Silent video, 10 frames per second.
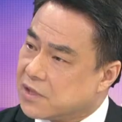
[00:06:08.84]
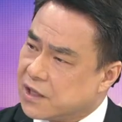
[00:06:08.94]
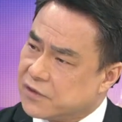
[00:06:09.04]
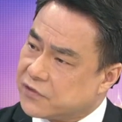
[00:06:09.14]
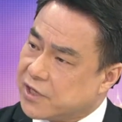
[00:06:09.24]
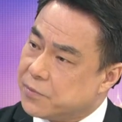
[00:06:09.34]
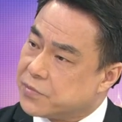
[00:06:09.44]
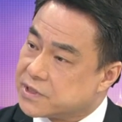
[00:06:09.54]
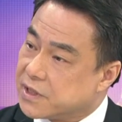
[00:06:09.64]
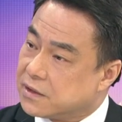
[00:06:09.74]
kind of
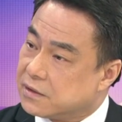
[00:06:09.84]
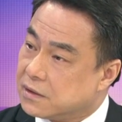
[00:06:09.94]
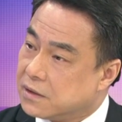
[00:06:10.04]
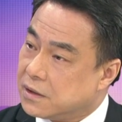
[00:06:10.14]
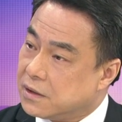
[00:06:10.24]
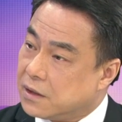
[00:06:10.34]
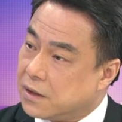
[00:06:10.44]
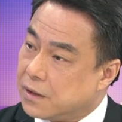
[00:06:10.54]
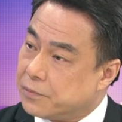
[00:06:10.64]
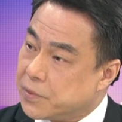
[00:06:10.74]
10%
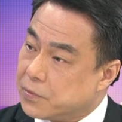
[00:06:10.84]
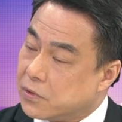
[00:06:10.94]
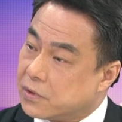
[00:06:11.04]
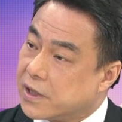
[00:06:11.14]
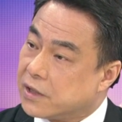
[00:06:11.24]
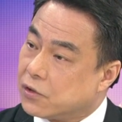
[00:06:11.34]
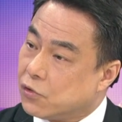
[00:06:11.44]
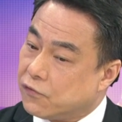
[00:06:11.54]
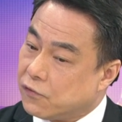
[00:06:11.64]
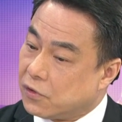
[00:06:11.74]
uh, people can
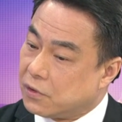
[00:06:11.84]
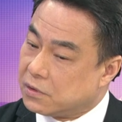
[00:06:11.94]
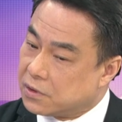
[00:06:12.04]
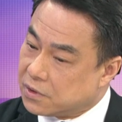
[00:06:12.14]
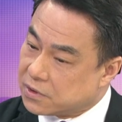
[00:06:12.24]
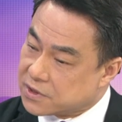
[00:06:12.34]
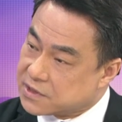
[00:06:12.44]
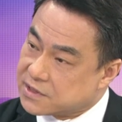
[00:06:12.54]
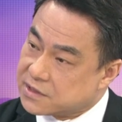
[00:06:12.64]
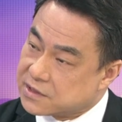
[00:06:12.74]
go for
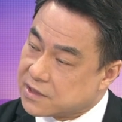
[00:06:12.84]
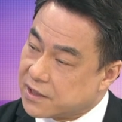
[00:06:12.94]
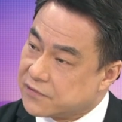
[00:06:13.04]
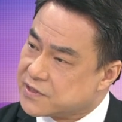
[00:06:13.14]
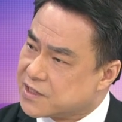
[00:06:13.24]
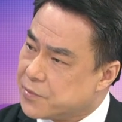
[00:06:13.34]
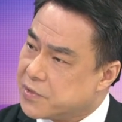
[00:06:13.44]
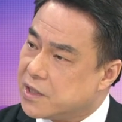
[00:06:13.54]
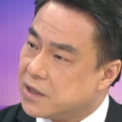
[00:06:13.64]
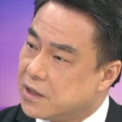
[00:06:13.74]
this kind of
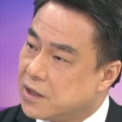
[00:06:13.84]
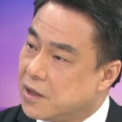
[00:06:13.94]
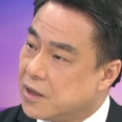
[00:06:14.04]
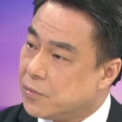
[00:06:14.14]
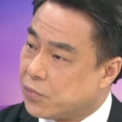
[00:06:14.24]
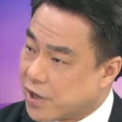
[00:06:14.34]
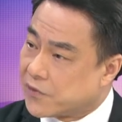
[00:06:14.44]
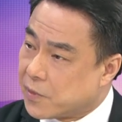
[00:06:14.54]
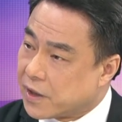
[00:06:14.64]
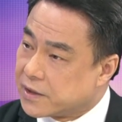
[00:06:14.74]

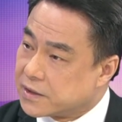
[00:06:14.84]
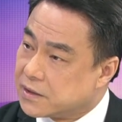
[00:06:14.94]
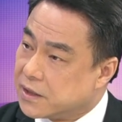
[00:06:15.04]
semi-private market